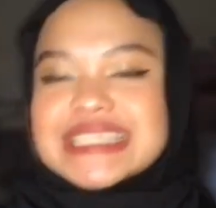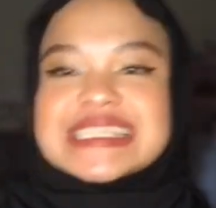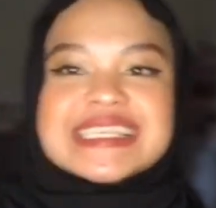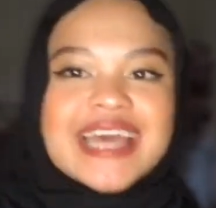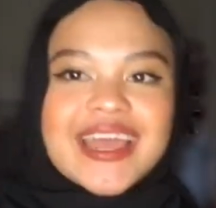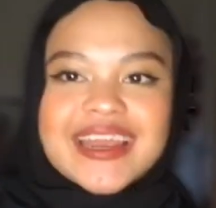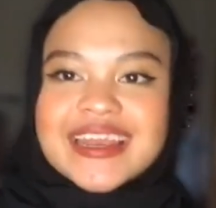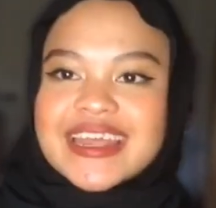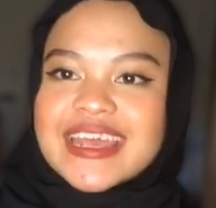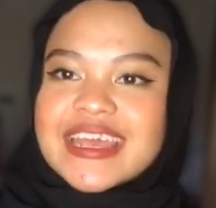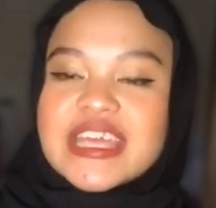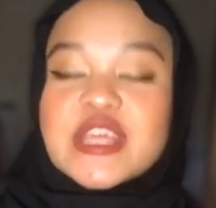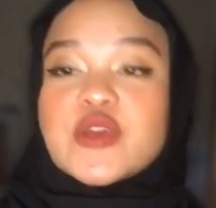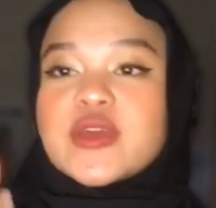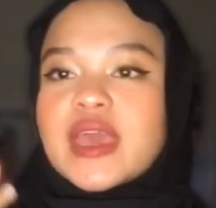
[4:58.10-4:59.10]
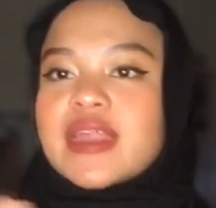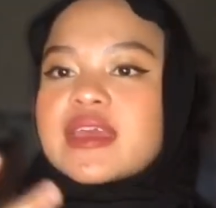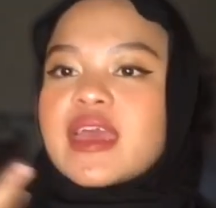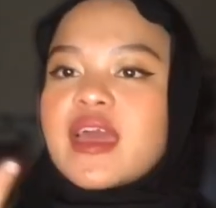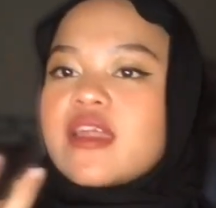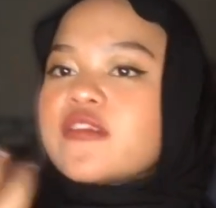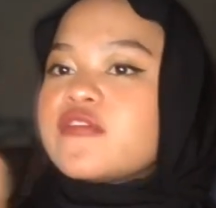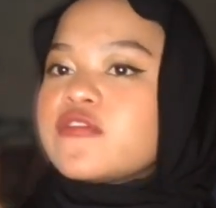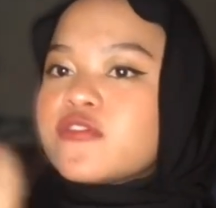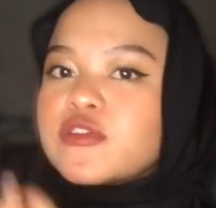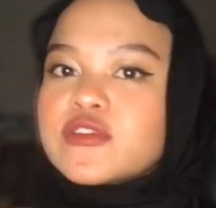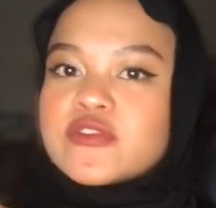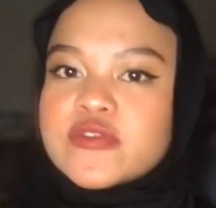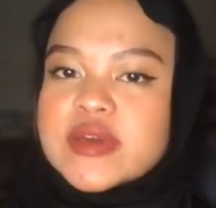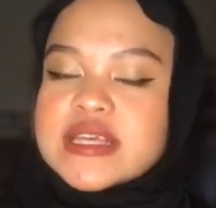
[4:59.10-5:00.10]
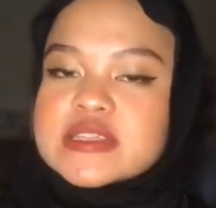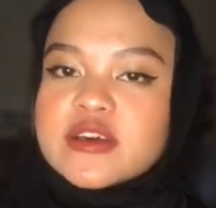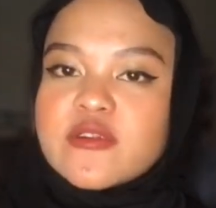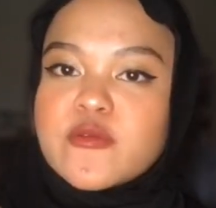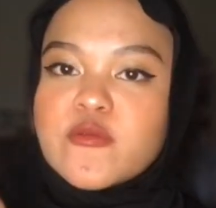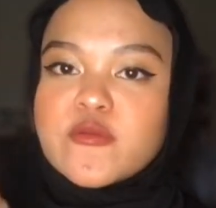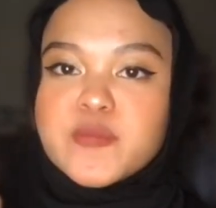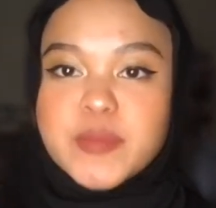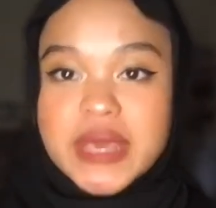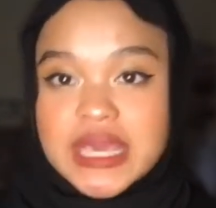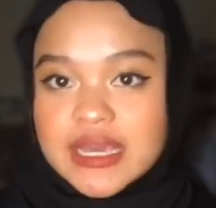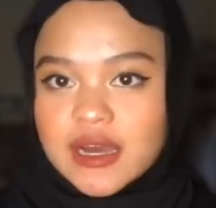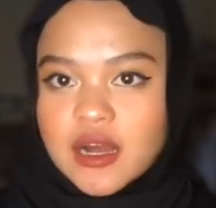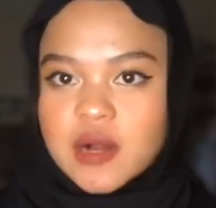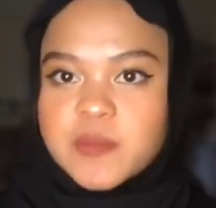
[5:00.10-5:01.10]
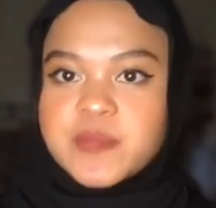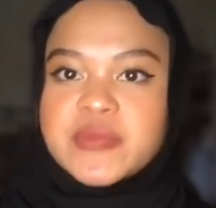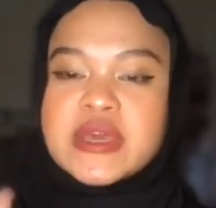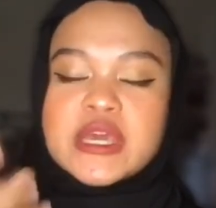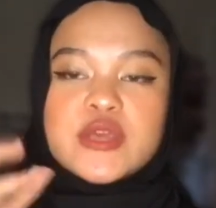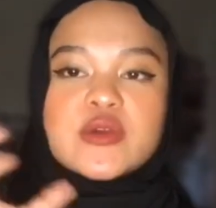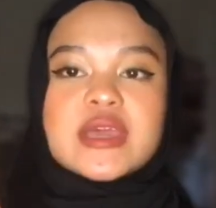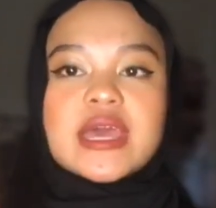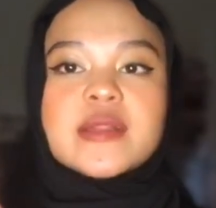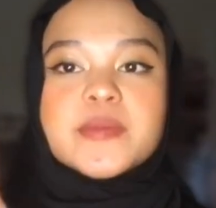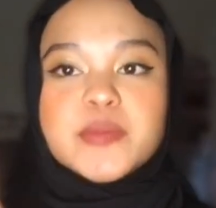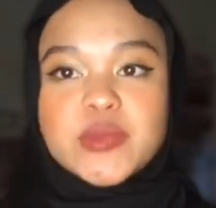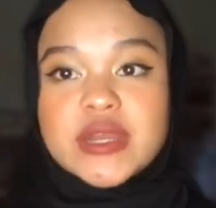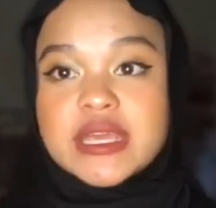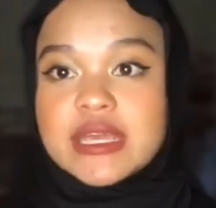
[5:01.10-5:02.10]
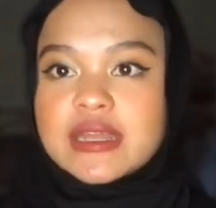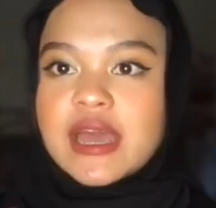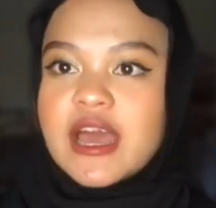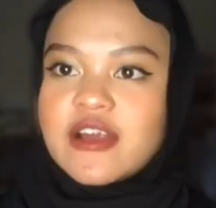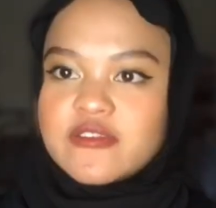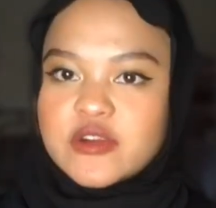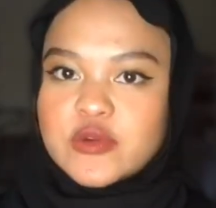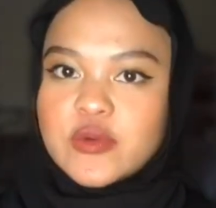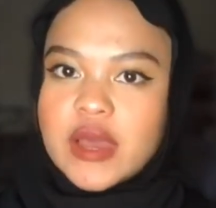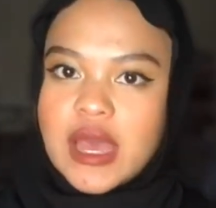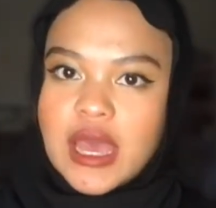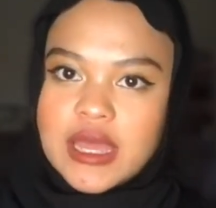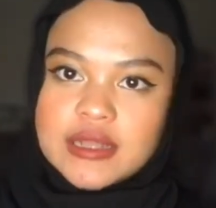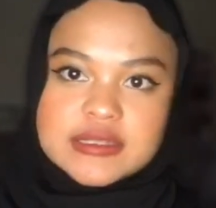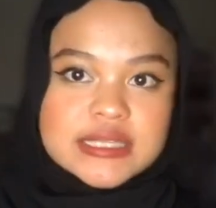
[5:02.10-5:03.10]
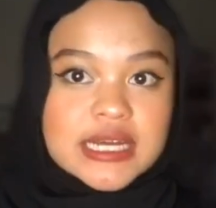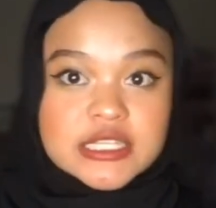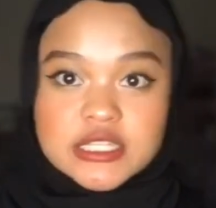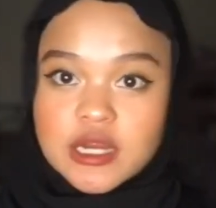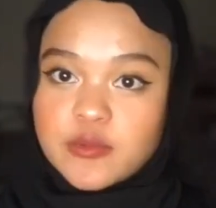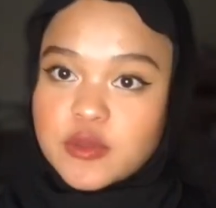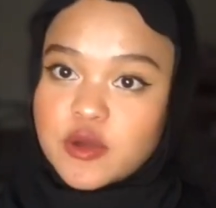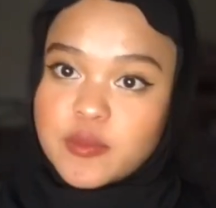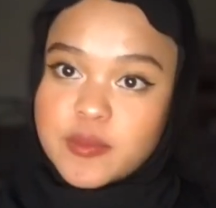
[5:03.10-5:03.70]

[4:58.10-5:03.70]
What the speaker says: technique, you can get a full face of makeup. You can bring it everywhere and touch up your